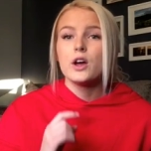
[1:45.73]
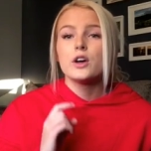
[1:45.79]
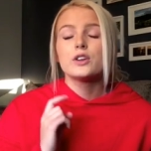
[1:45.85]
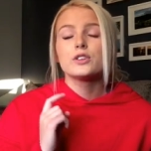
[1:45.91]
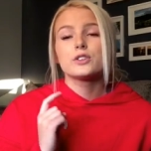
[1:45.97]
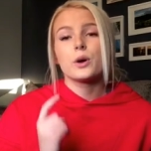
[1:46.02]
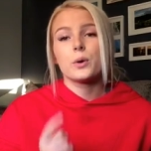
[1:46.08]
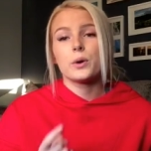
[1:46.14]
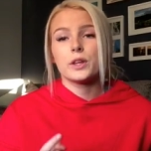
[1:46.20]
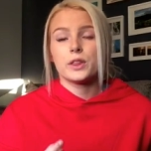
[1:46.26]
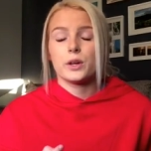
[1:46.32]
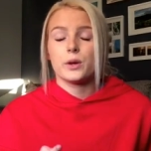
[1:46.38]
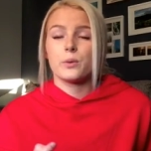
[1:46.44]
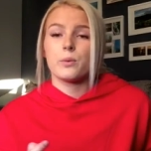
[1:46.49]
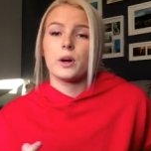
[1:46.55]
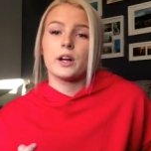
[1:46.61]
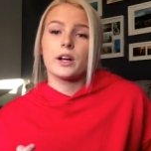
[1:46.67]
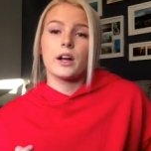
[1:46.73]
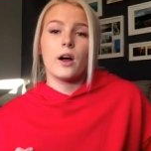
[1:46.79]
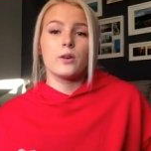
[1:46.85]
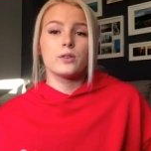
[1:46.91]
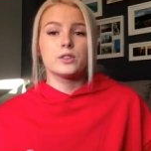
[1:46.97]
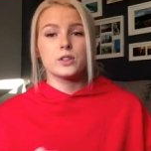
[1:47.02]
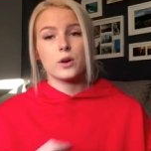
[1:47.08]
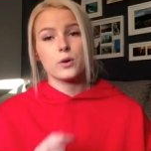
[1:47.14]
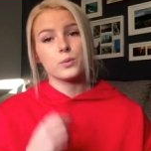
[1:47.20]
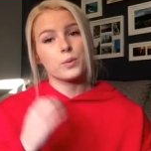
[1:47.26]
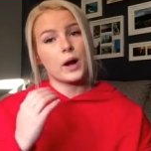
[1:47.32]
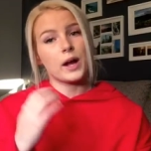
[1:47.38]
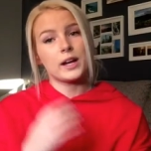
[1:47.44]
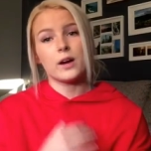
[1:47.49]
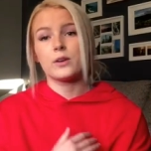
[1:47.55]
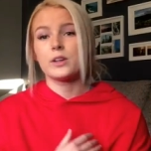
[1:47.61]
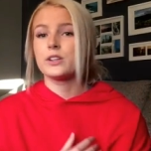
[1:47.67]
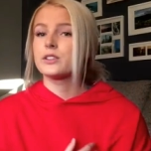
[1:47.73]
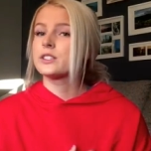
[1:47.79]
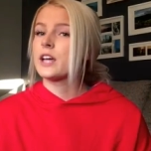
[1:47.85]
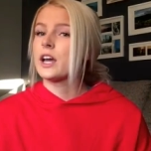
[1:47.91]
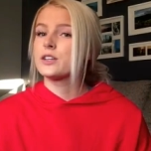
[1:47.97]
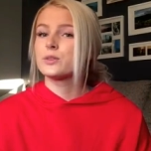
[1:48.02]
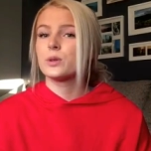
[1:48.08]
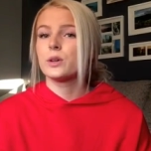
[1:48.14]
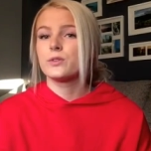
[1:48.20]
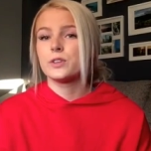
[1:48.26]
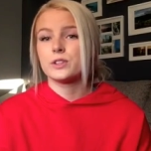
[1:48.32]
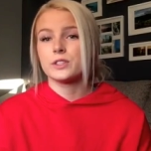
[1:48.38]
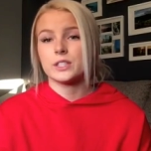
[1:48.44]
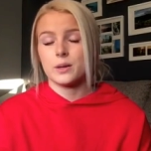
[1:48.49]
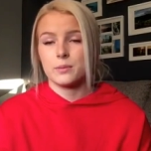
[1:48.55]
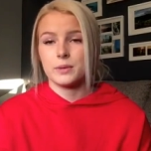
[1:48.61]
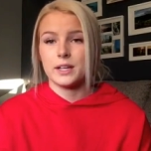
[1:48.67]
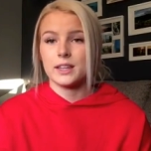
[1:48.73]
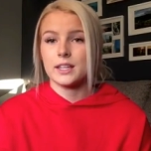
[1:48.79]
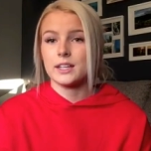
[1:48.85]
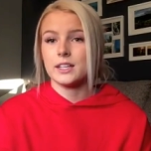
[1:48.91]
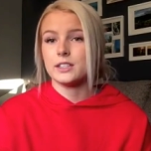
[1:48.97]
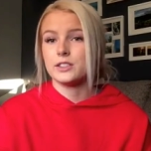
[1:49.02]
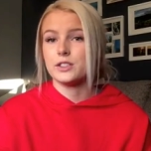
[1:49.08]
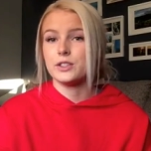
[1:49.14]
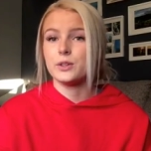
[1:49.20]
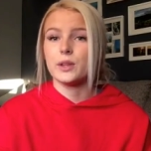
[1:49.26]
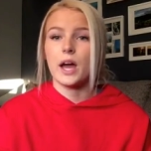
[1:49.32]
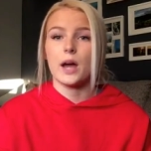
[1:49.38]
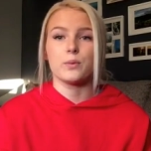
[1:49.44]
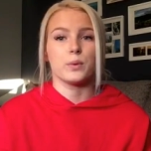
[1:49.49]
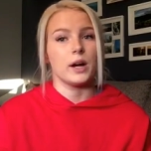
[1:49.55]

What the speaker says: So with your workouts, write out your schedule if you're somebody that needs to do that.